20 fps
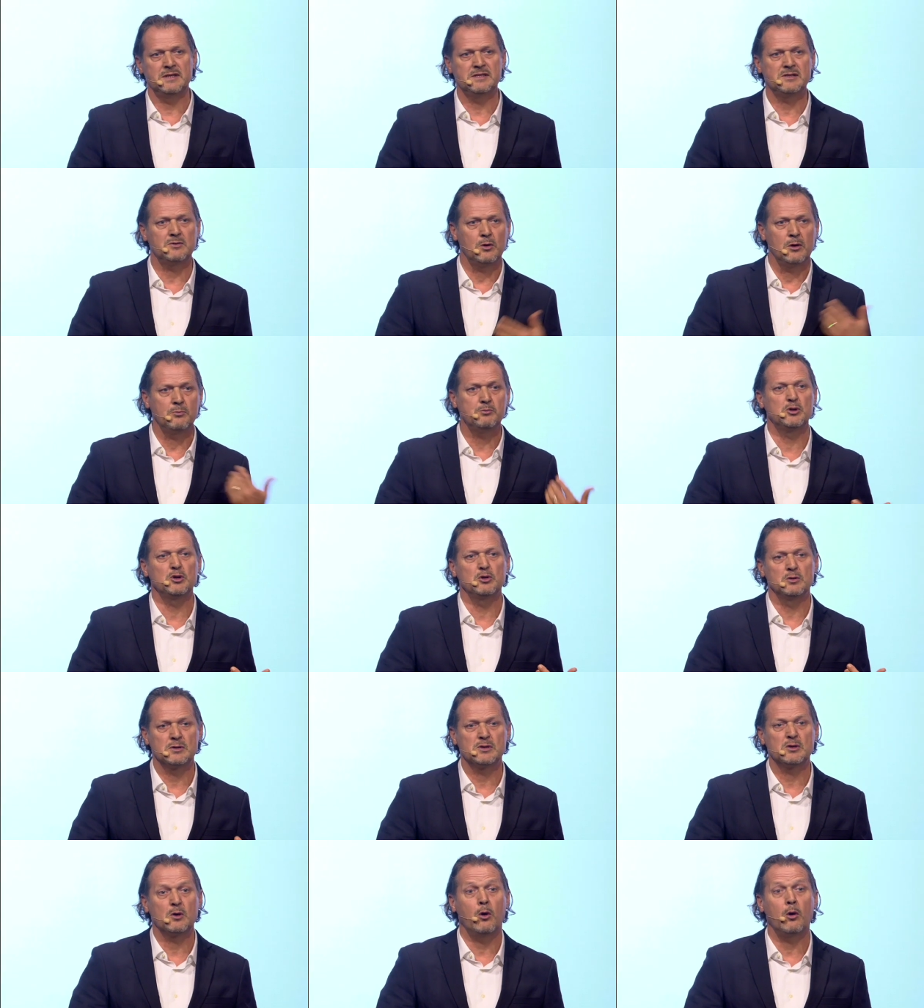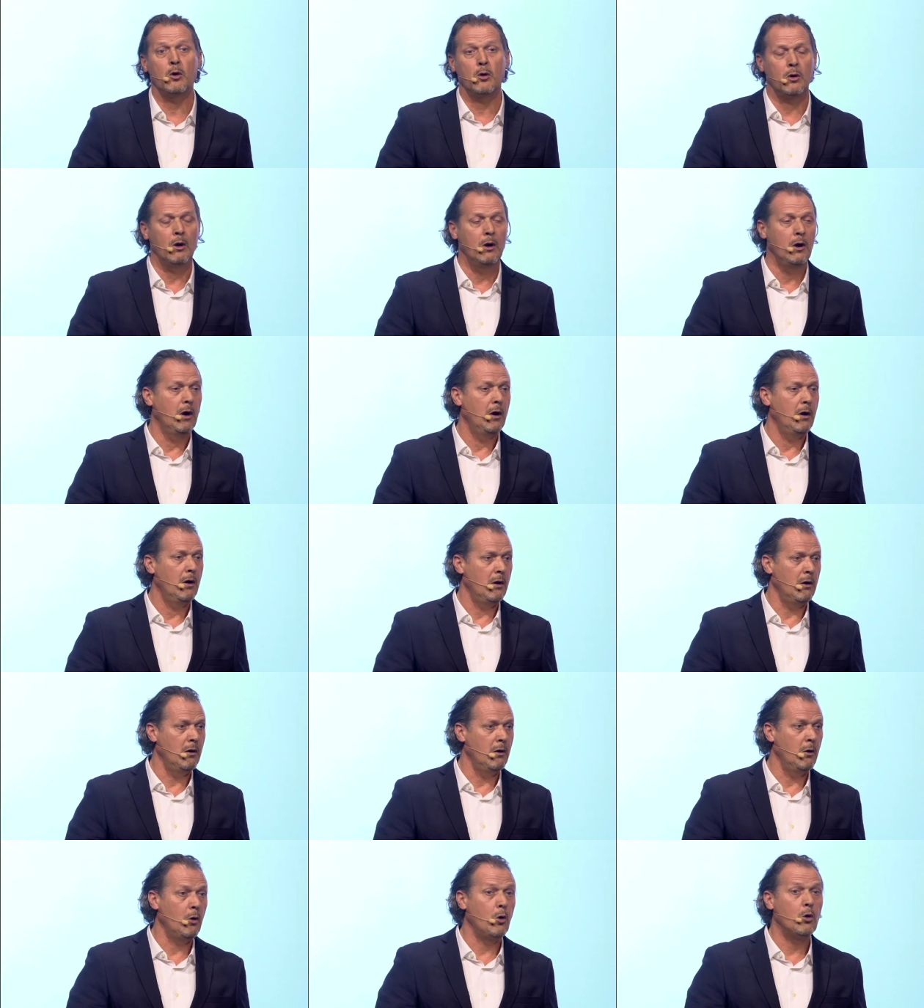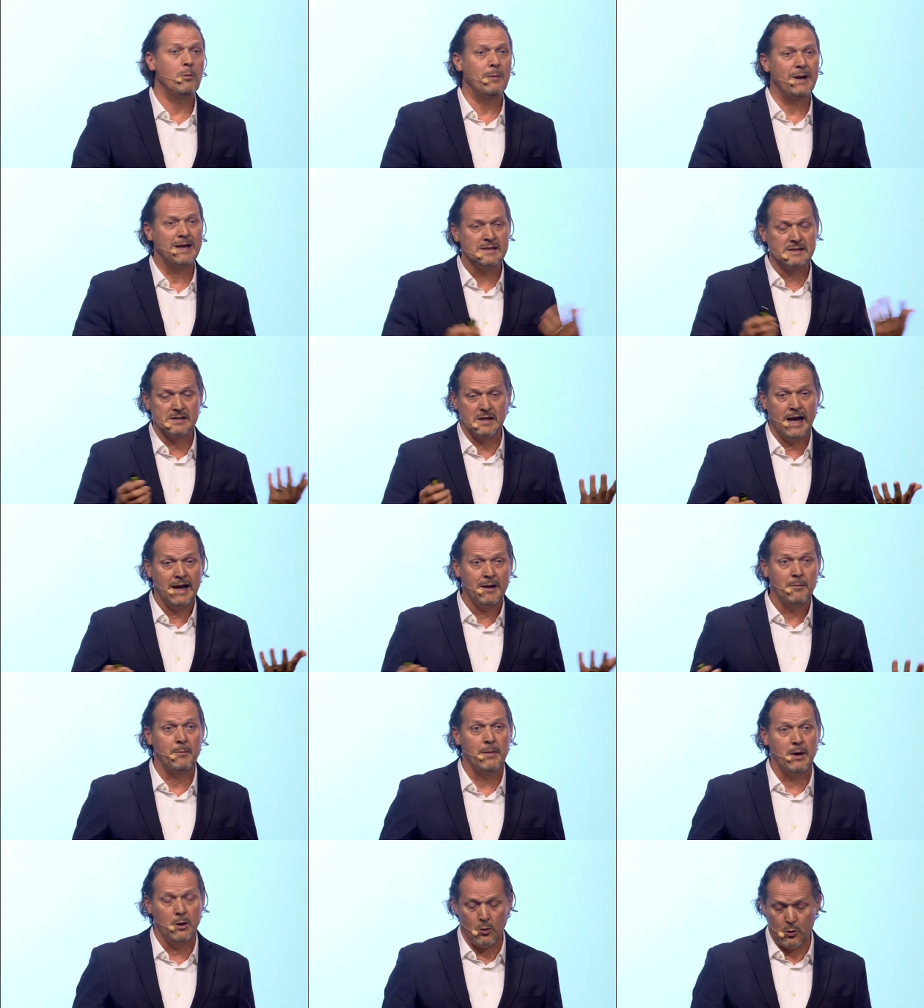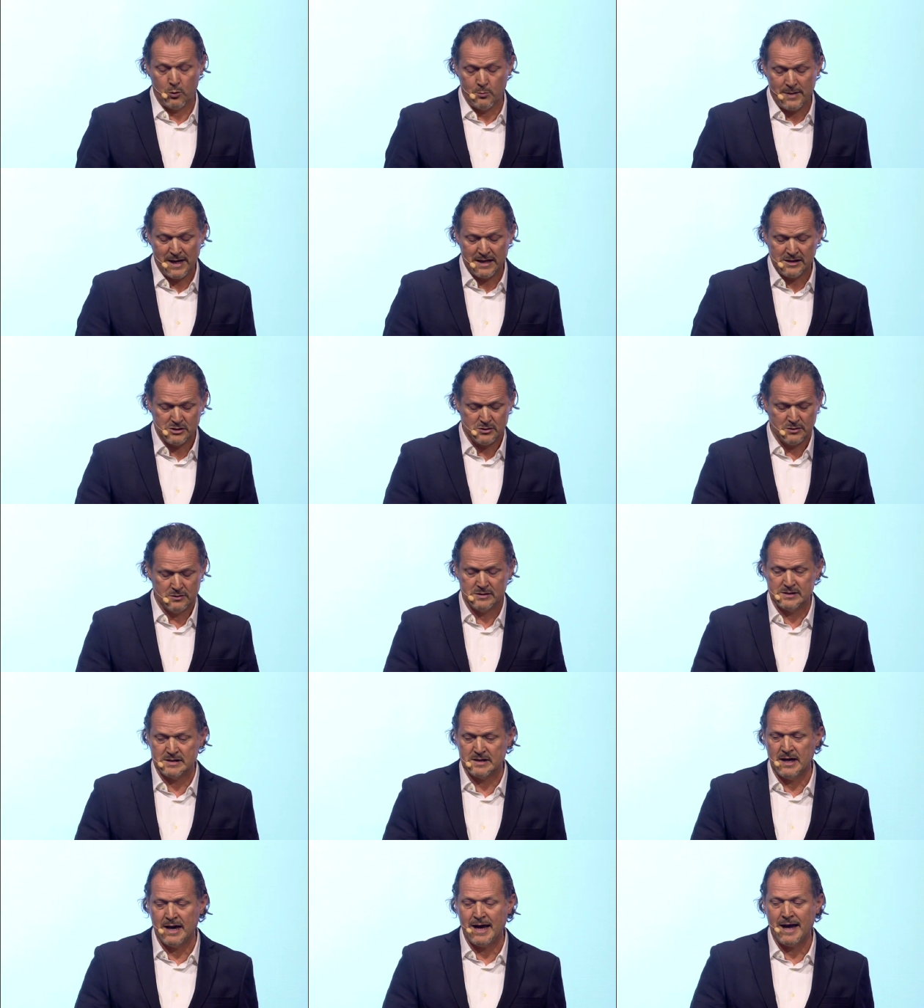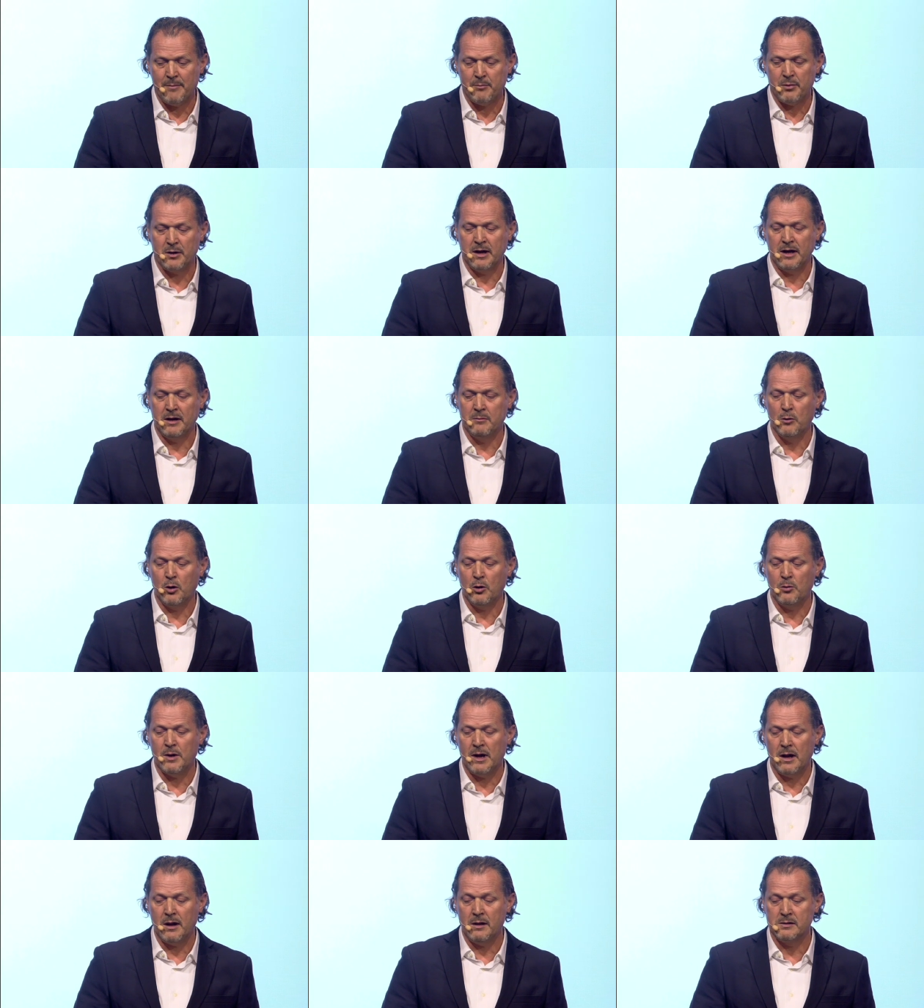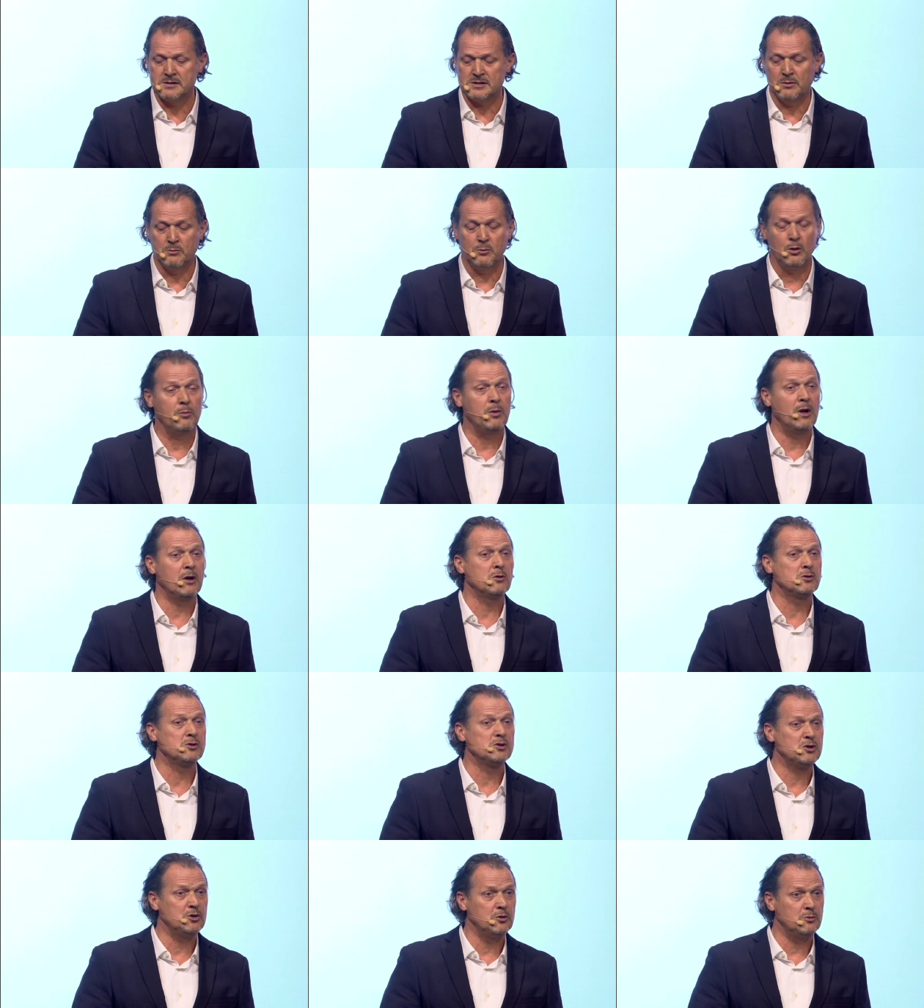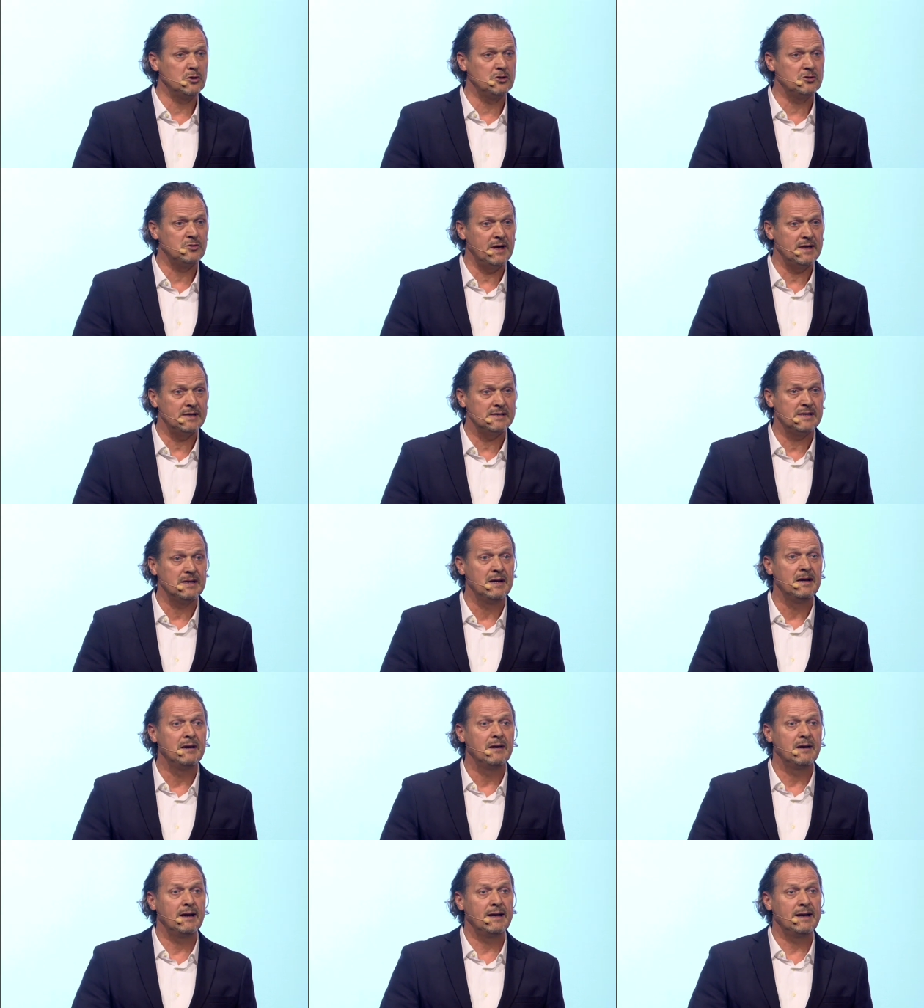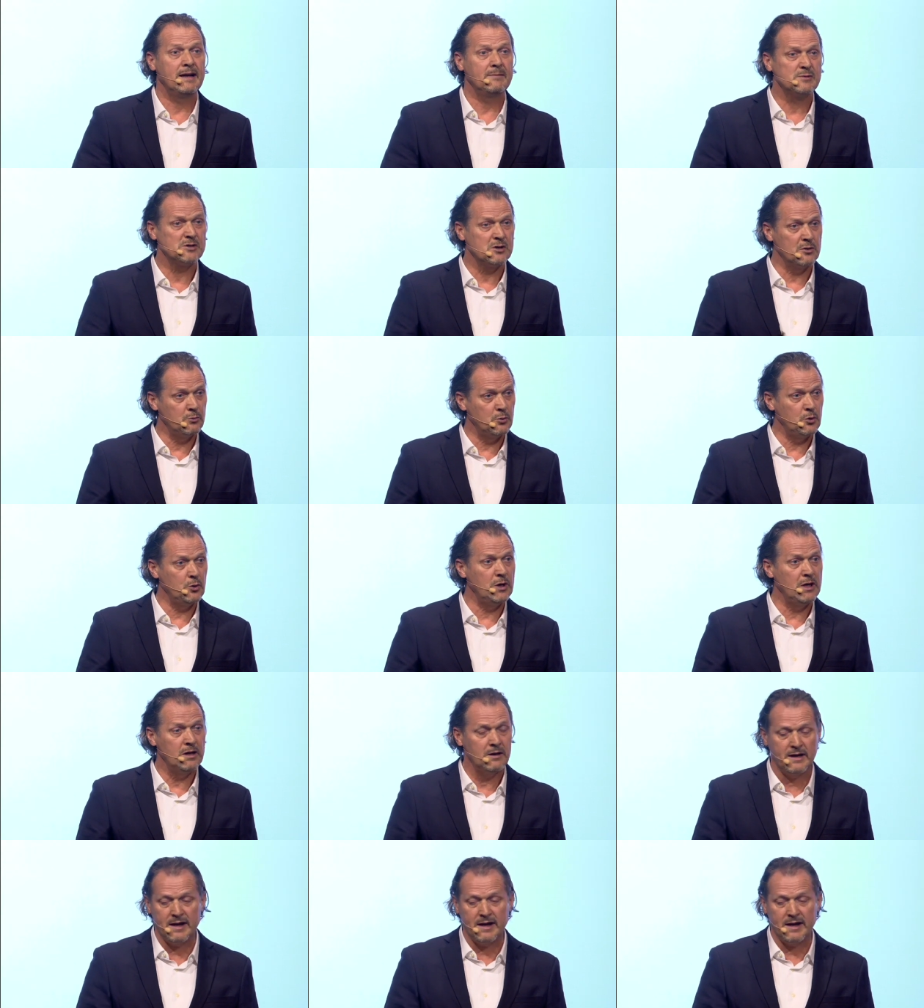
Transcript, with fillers: disruptions or uh, augment, augmentations uh, happening in mobile, some mobile consumer trends, and then some real